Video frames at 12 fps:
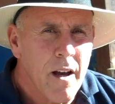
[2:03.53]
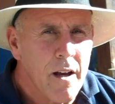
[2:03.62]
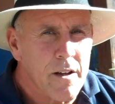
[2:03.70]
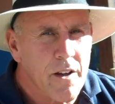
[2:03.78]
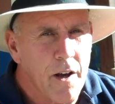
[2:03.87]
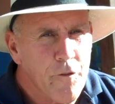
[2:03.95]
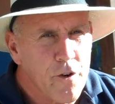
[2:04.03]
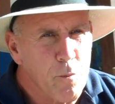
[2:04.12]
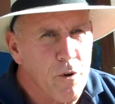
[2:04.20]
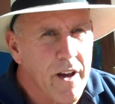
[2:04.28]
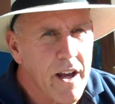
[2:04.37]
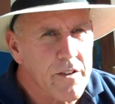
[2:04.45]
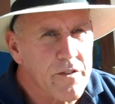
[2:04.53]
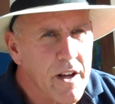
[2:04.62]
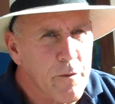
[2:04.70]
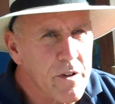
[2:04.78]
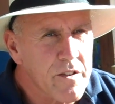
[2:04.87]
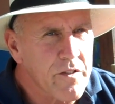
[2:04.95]
A comfortable house,
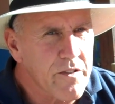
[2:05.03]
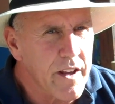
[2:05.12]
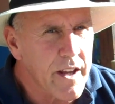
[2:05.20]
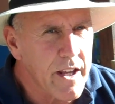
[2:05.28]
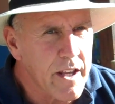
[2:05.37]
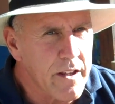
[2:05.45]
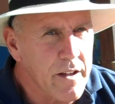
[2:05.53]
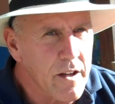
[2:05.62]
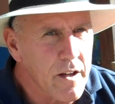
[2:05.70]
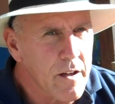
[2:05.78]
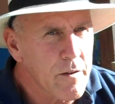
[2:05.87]
I would say,